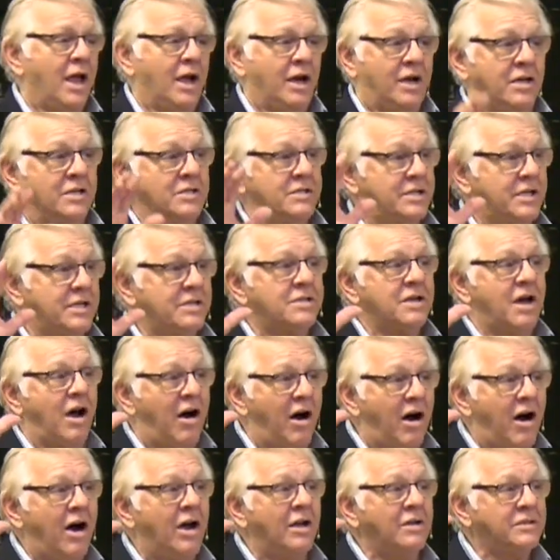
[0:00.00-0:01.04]
because this
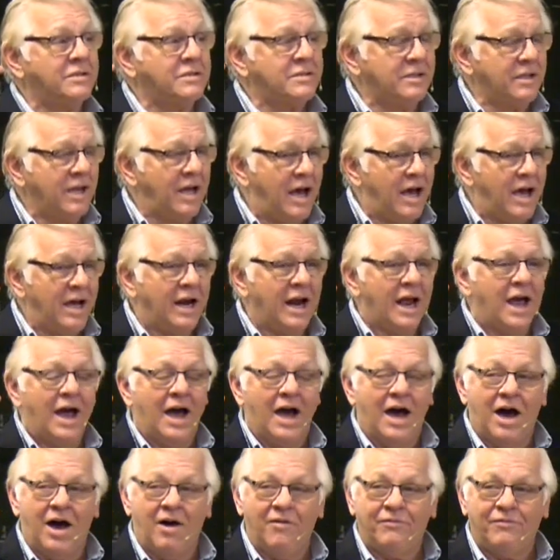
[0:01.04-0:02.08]
onslaught
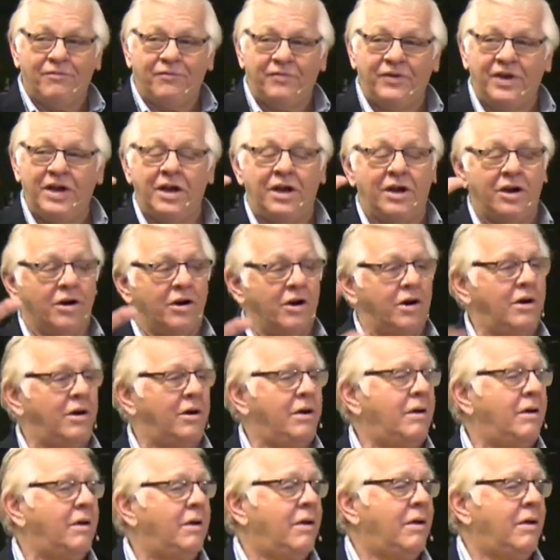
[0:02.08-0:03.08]
of fear